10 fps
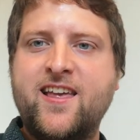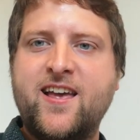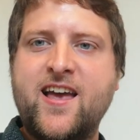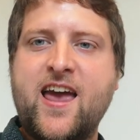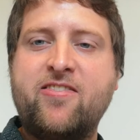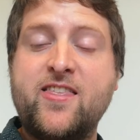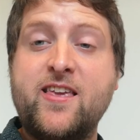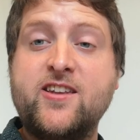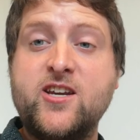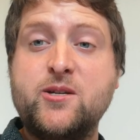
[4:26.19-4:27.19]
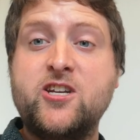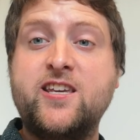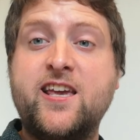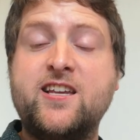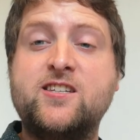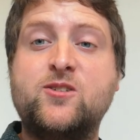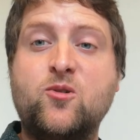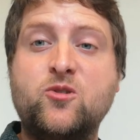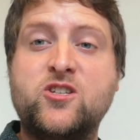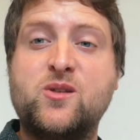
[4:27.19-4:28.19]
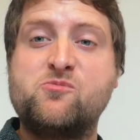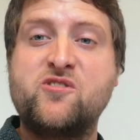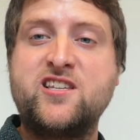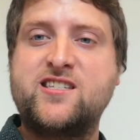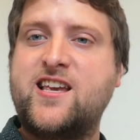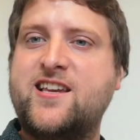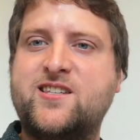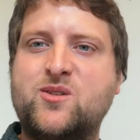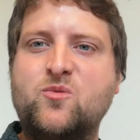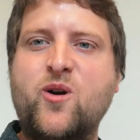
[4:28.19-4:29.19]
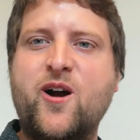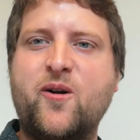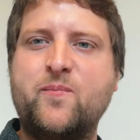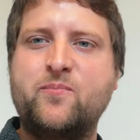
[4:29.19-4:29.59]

uh, and the Egyptian king's daughter, the princess, as well.